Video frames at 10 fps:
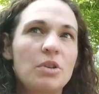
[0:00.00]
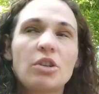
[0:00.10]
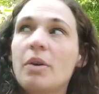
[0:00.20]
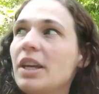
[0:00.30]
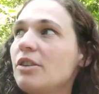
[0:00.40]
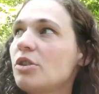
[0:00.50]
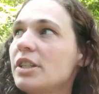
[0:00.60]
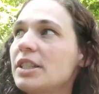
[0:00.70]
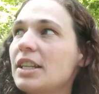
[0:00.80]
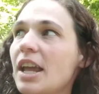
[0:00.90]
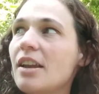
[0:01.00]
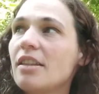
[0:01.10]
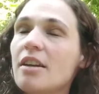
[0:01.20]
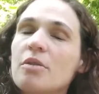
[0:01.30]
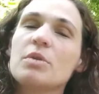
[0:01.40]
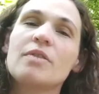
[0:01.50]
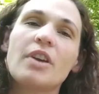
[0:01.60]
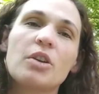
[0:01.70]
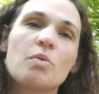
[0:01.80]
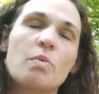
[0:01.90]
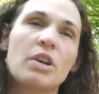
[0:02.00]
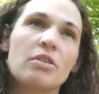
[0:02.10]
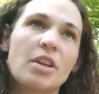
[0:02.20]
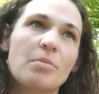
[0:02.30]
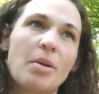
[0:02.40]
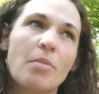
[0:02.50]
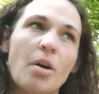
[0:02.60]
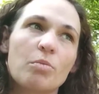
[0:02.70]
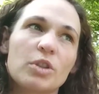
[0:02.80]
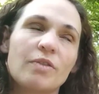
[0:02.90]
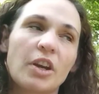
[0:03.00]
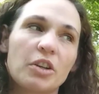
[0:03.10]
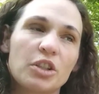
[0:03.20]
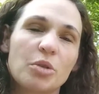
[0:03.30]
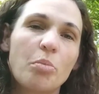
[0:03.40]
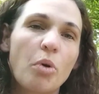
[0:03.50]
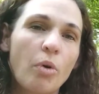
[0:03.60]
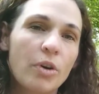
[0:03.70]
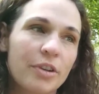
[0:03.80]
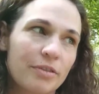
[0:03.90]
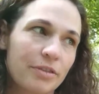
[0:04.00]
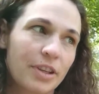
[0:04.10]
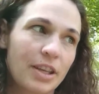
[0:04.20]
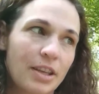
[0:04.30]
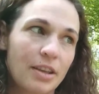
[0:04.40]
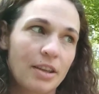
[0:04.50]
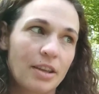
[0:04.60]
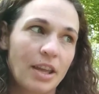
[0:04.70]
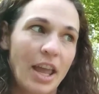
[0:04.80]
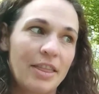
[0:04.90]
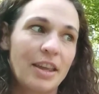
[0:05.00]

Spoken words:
was showing interest, and I thought it was very weird that my mom was very supportive. And